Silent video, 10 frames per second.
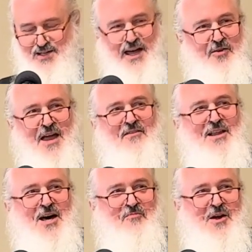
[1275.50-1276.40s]
because I don't have a
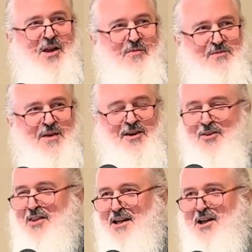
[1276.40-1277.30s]
lot of money to be spending
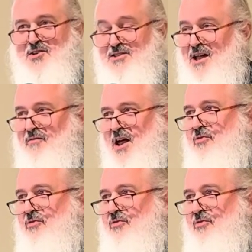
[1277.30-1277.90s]
on that kind of stuff. And